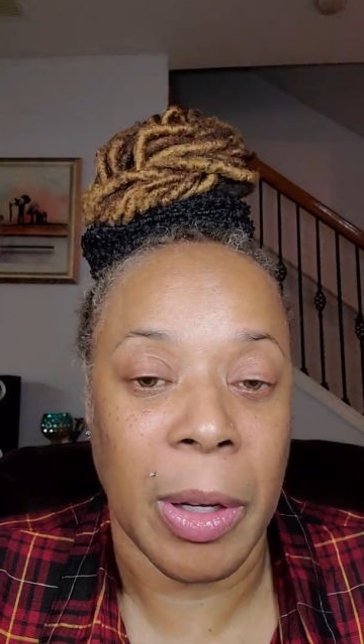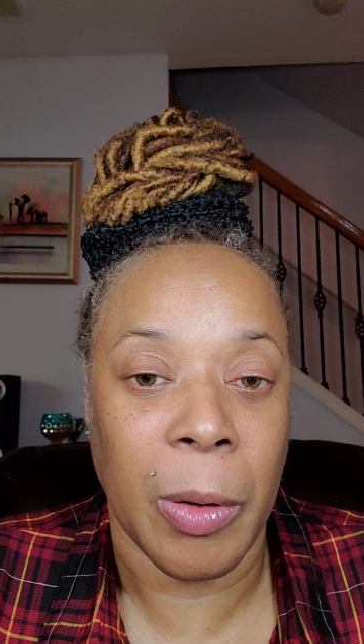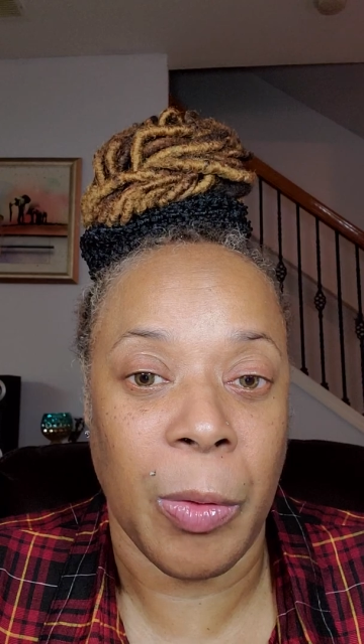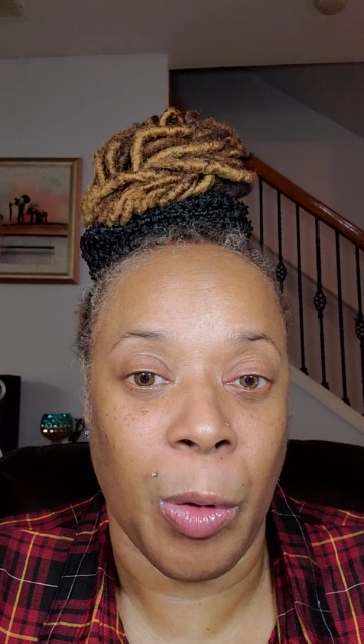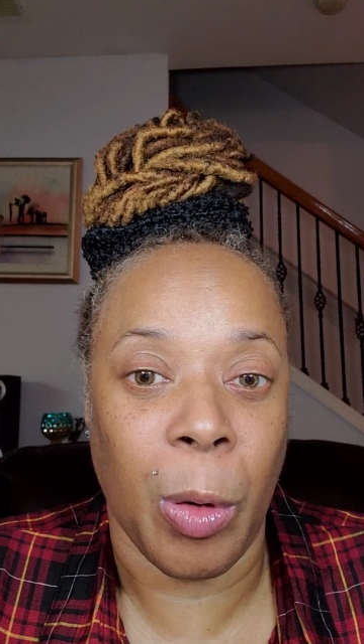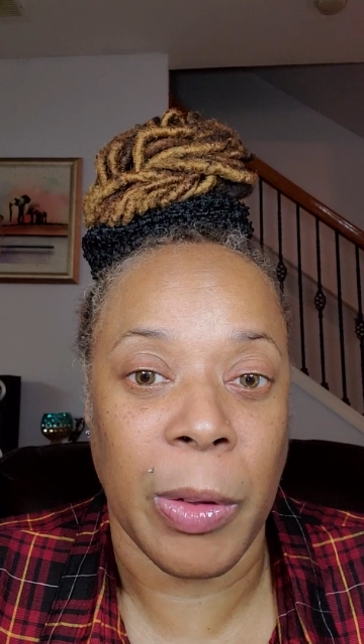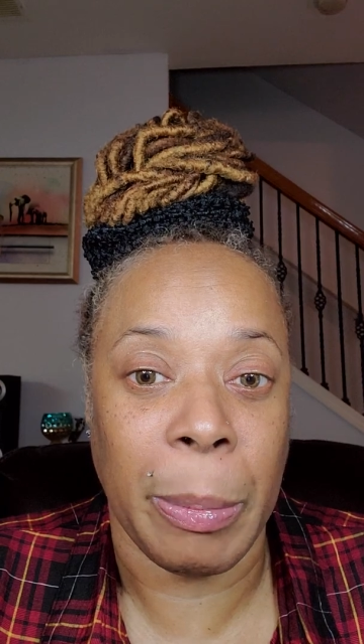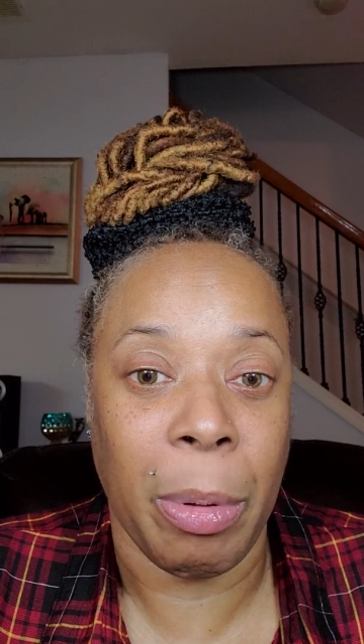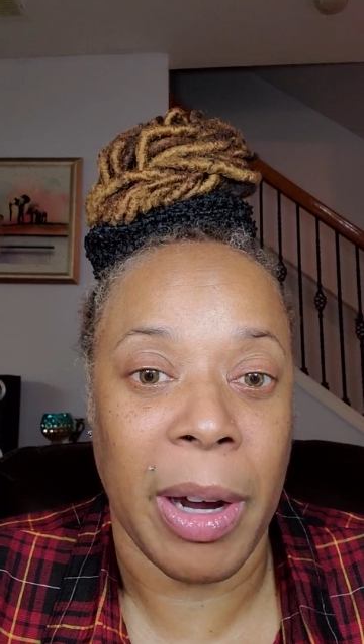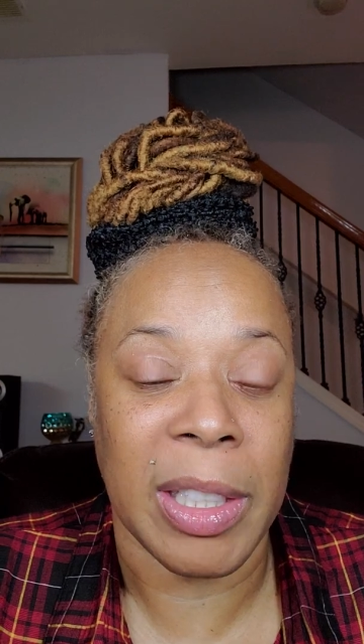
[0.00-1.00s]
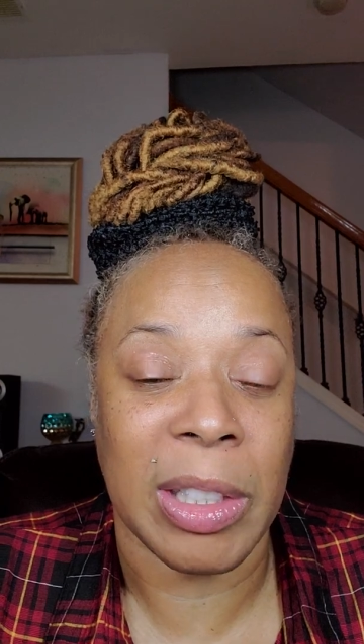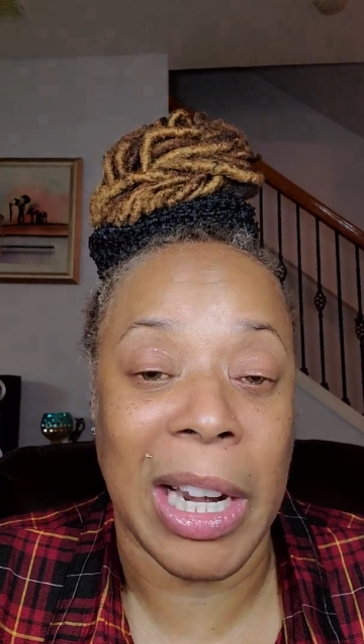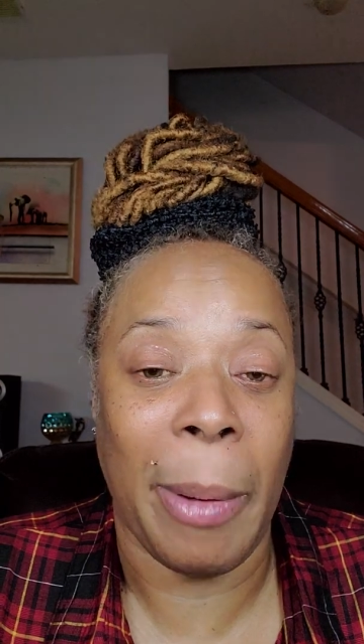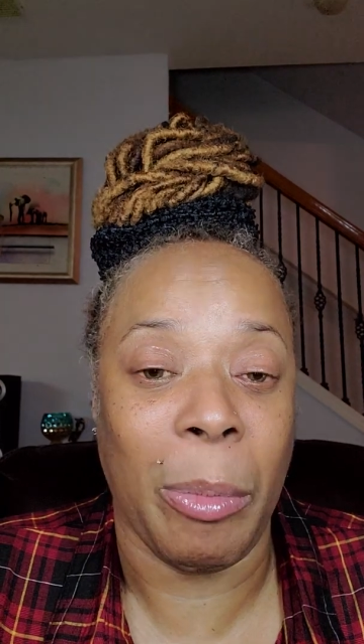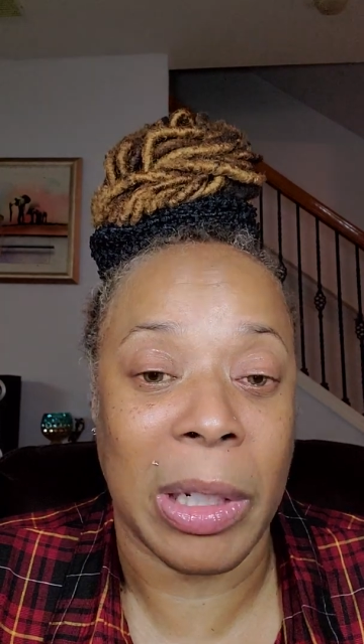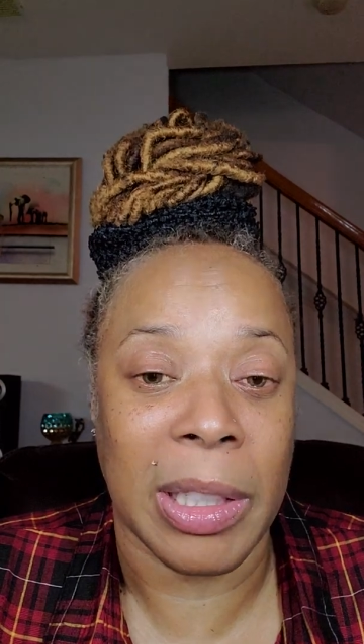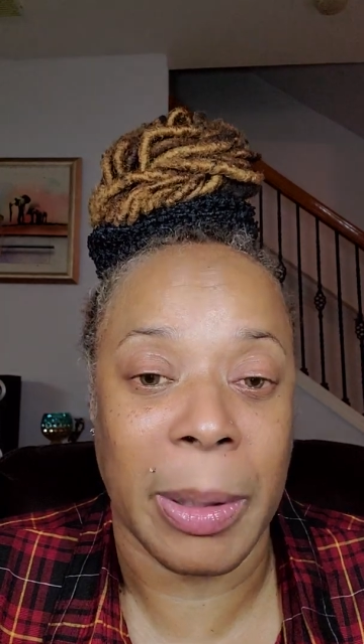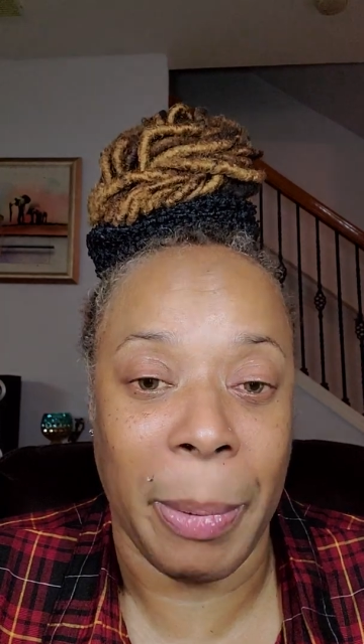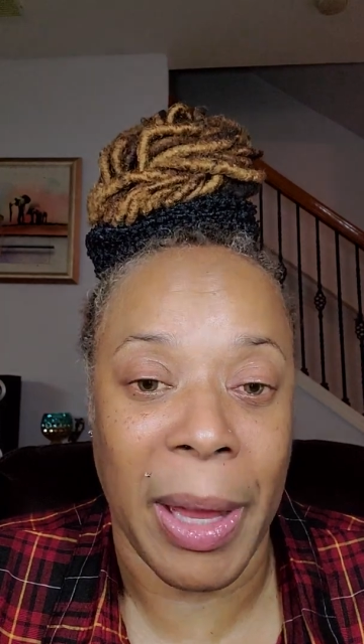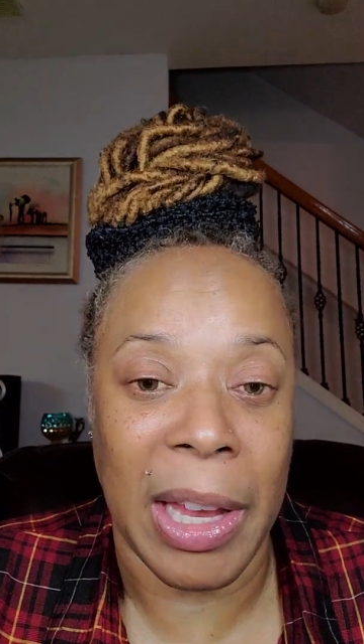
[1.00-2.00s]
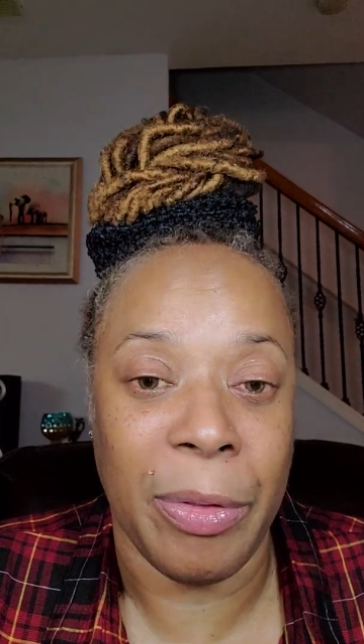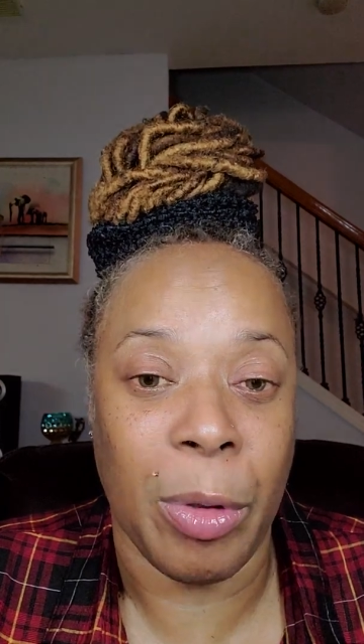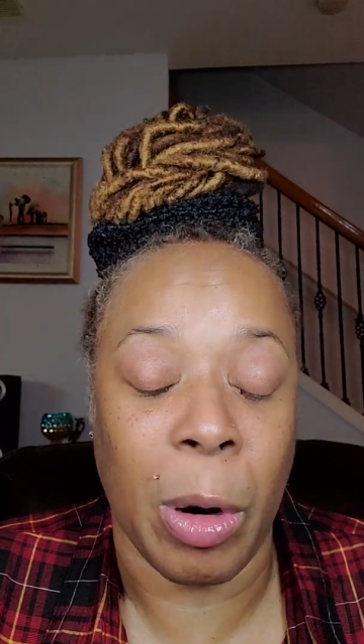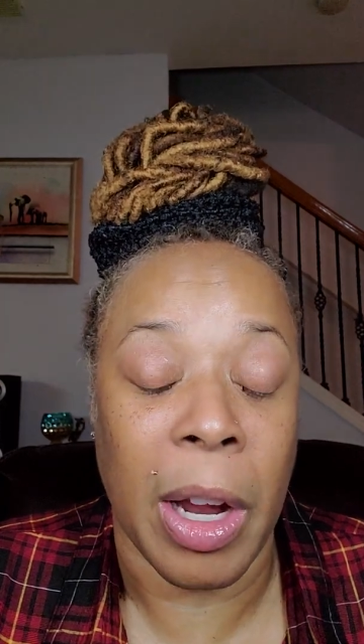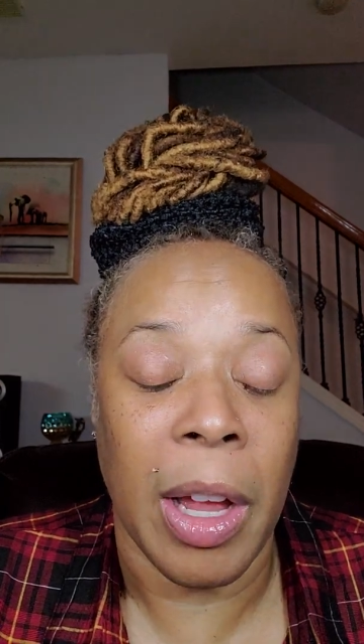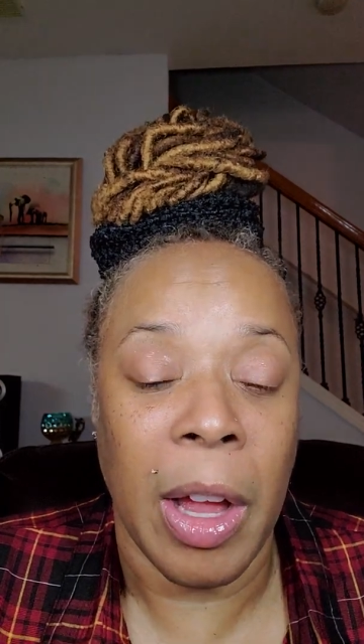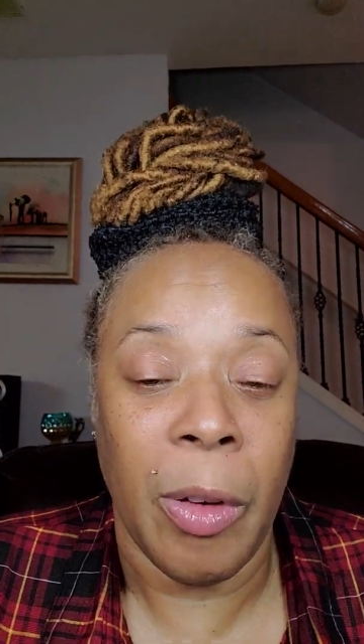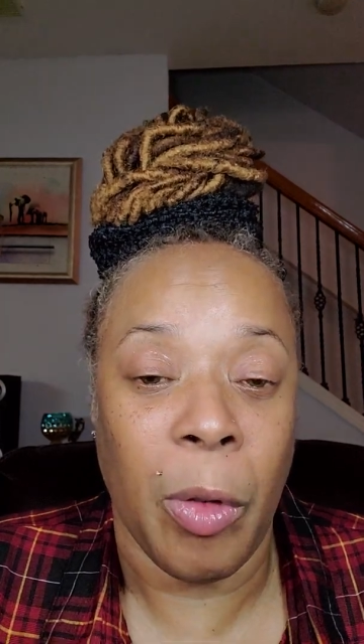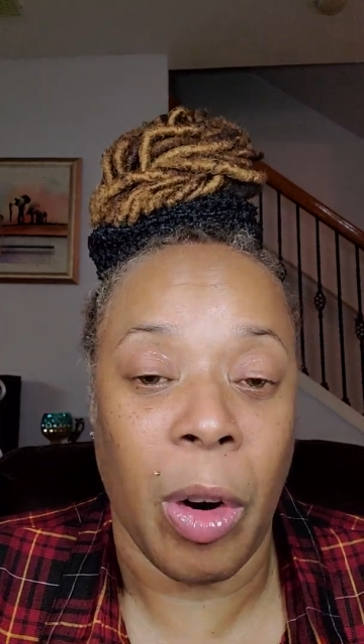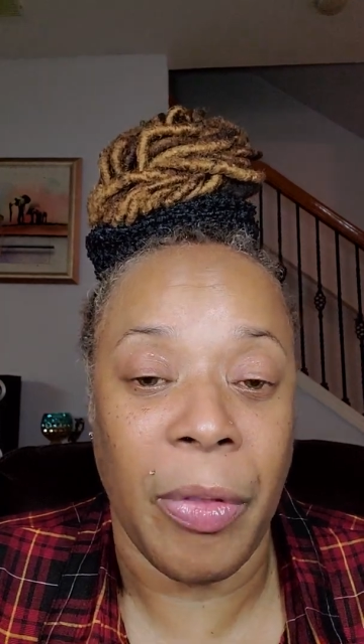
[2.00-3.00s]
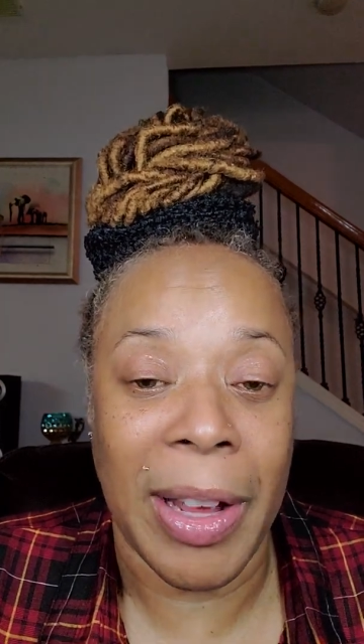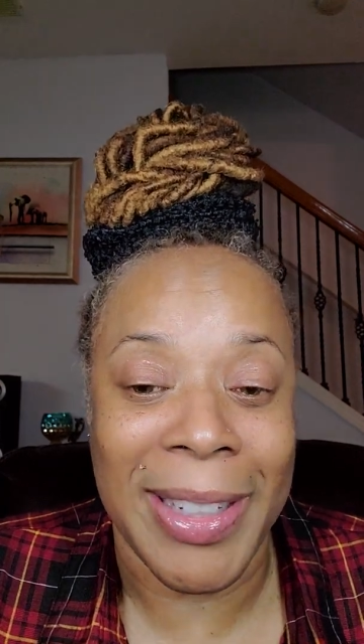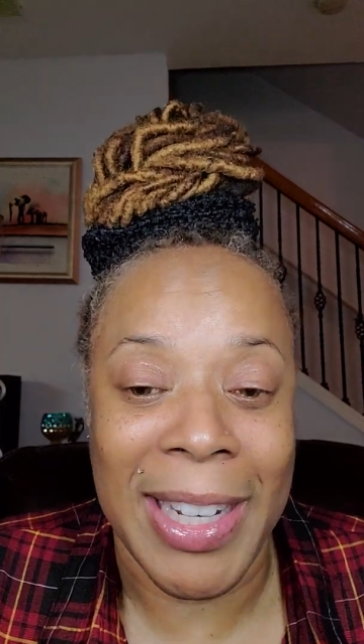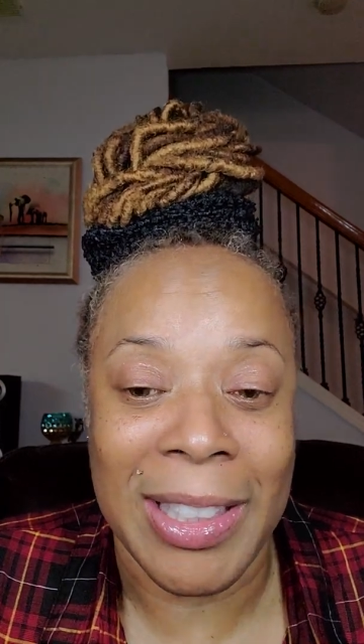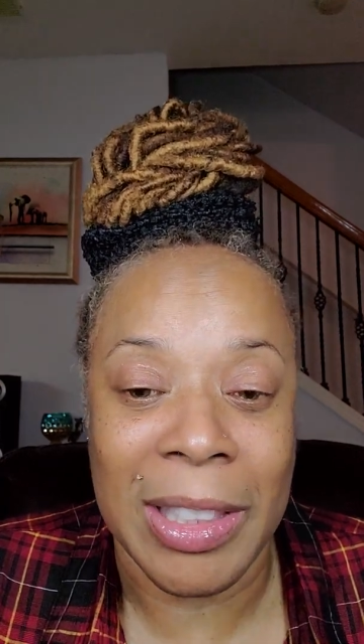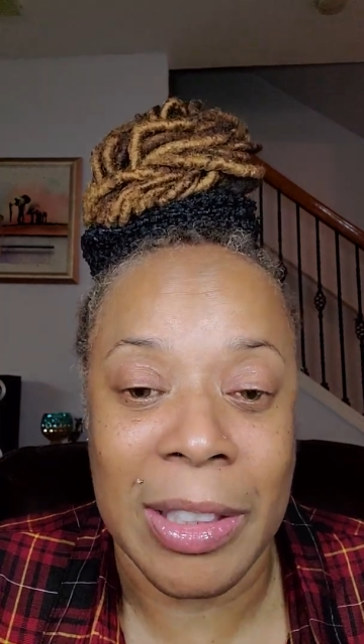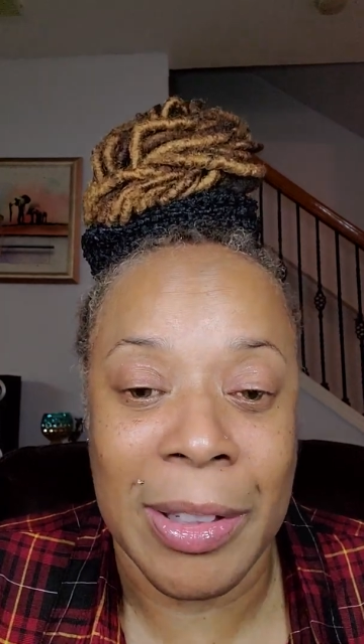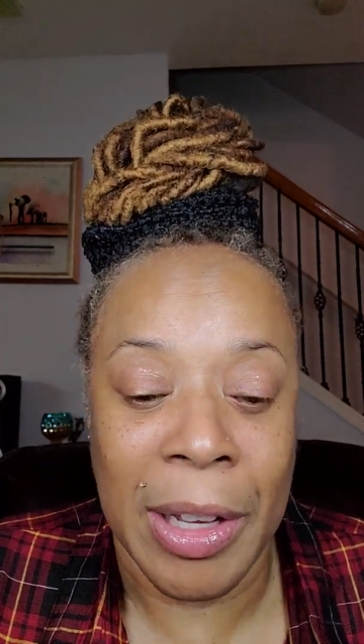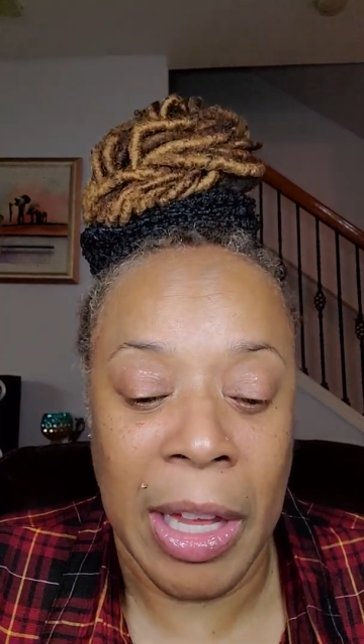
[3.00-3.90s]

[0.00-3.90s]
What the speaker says: for the price that I'm willing to pay for a foundation.